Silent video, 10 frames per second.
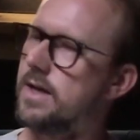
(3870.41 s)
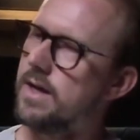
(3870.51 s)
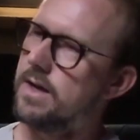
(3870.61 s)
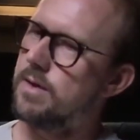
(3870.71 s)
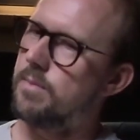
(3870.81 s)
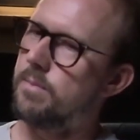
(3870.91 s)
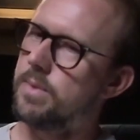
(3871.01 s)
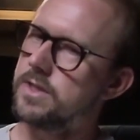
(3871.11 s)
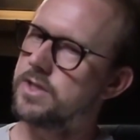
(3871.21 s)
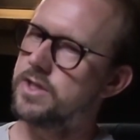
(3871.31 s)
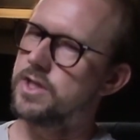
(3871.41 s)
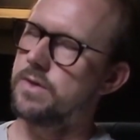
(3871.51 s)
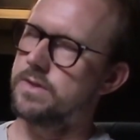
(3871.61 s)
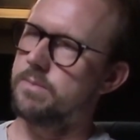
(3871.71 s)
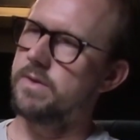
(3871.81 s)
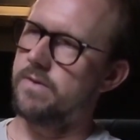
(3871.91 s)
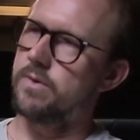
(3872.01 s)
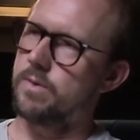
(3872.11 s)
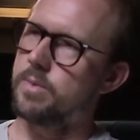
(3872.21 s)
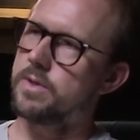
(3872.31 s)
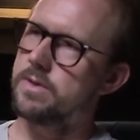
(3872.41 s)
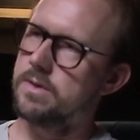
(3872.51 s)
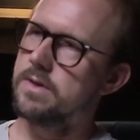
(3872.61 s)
but she chose to be vulnerable,